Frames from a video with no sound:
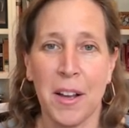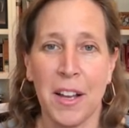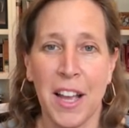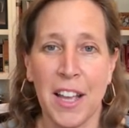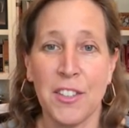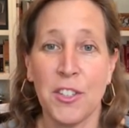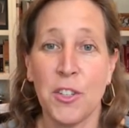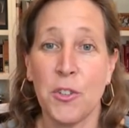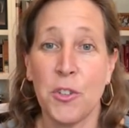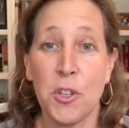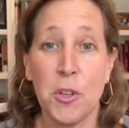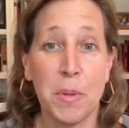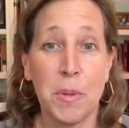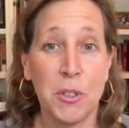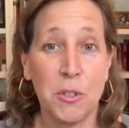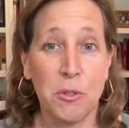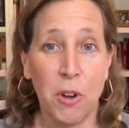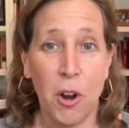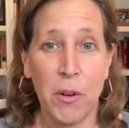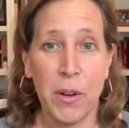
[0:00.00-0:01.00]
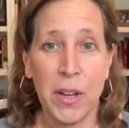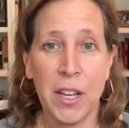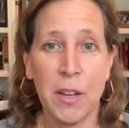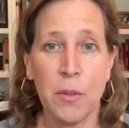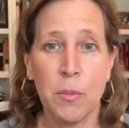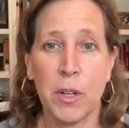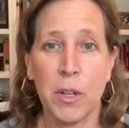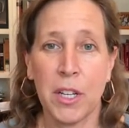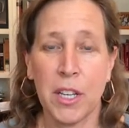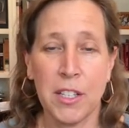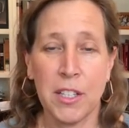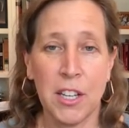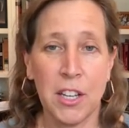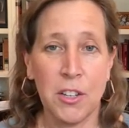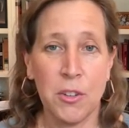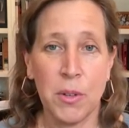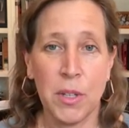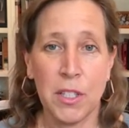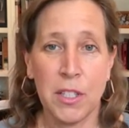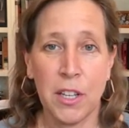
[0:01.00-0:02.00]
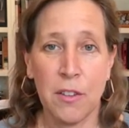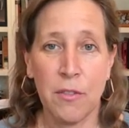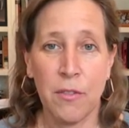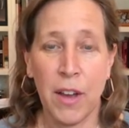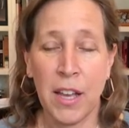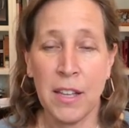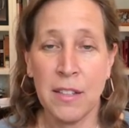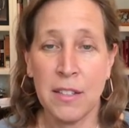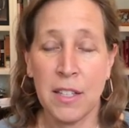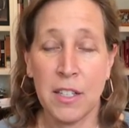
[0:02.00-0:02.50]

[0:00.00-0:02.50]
as YouTube is growing and we're continuing to invest.